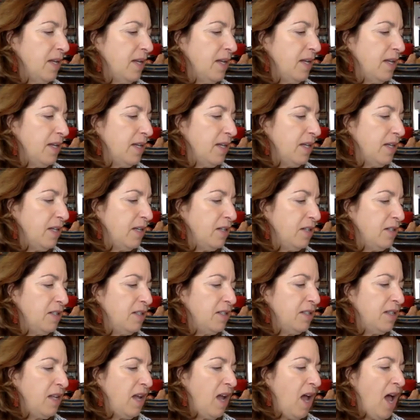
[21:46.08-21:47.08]

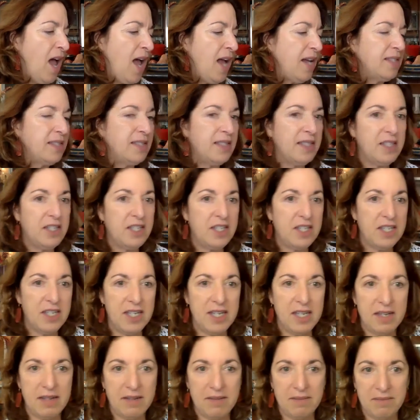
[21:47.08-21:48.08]
Here's the
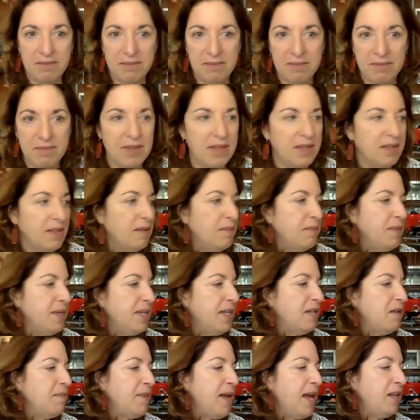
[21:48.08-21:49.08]
oxygen, the
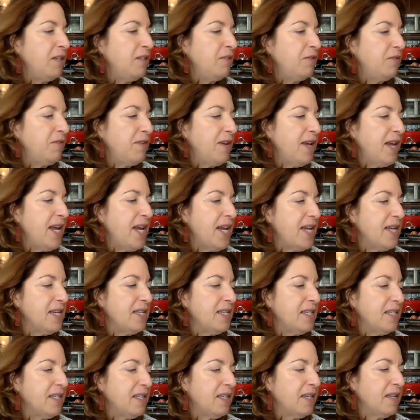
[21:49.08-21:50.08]
Mickey Mouse
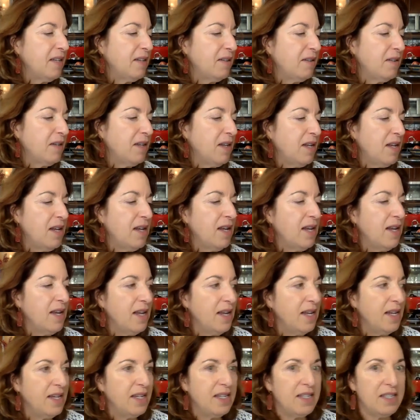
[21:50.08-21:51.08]
face.
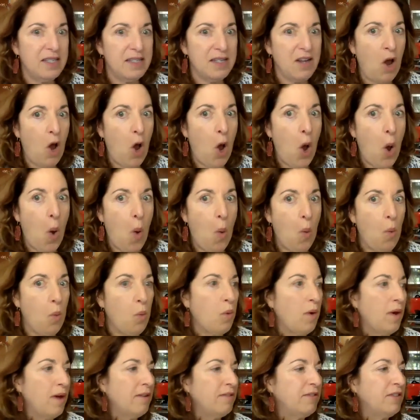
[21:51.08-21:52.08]
Here's O
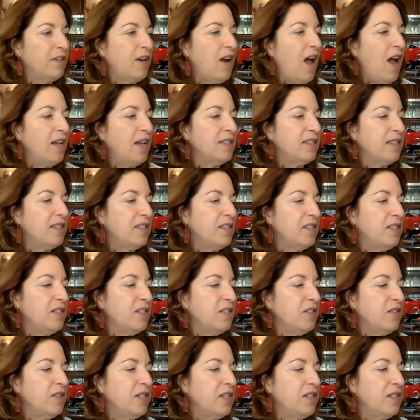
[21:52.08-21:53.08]
for oxygen,
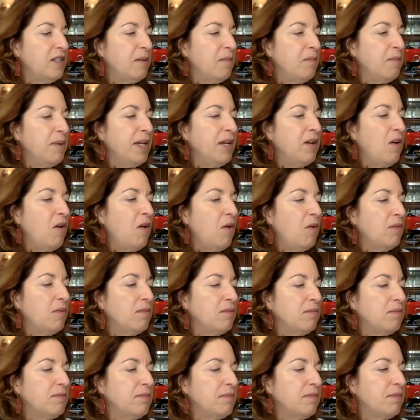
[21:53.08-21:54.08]
so here's a big O.
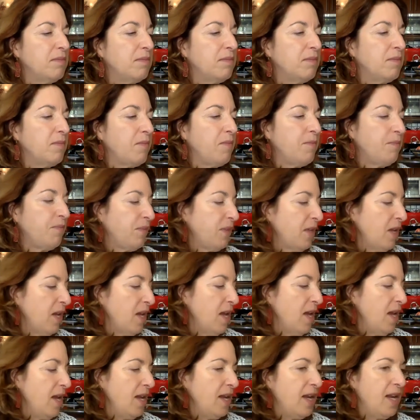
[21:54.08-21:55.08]

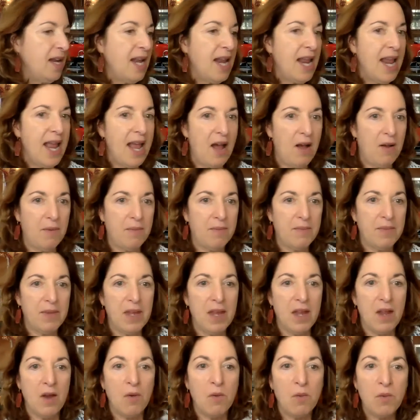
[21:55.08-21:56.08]
Now,
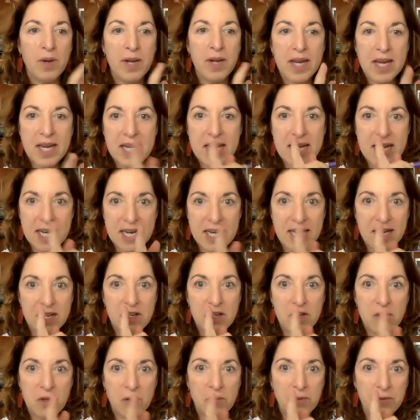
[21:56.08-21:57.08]
we need
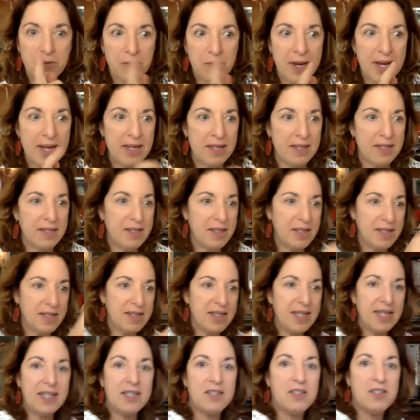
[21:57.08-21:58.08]
two friends to
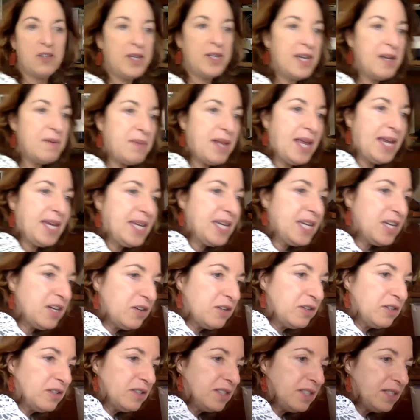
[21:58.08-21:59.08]
stick to him like
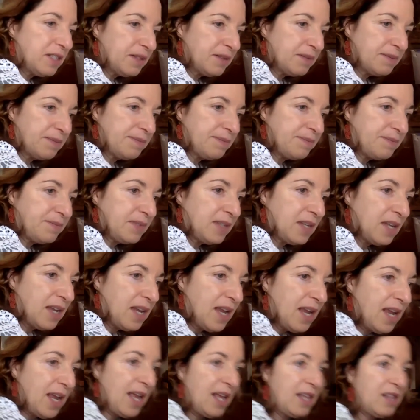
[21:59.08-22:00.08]
ears,
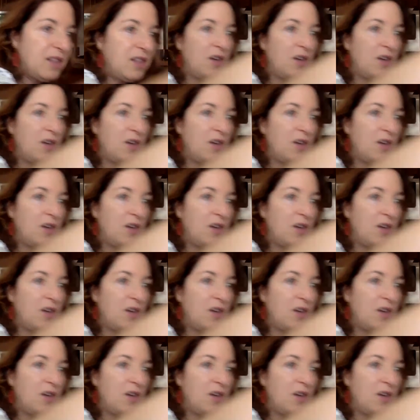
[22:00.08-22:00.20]
and